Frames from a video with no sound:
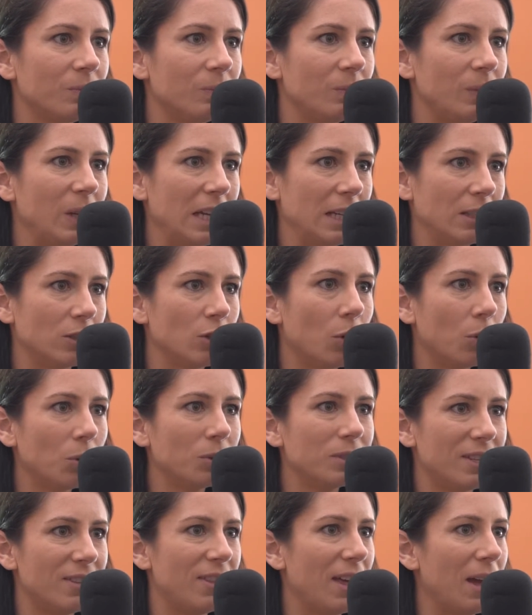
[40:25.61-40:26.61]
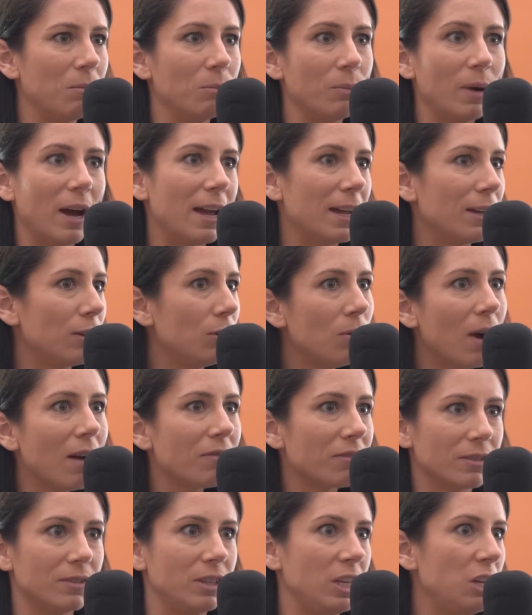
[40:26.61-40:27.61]
being told to them by
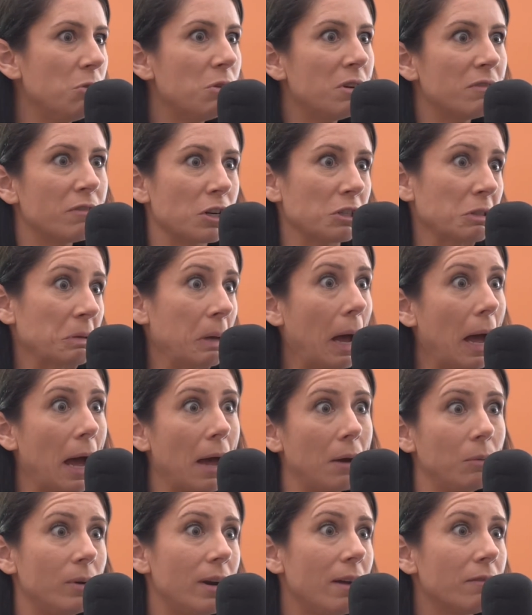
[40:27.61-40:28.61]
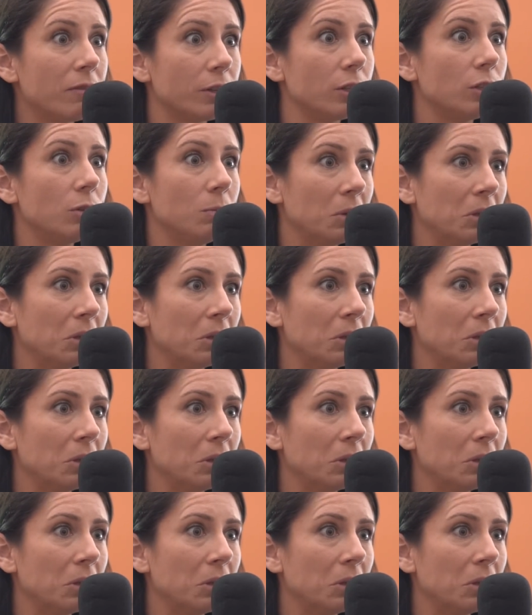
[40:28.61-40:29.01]
whoever, the universe, God, yeah, whatever yeah, you yeah.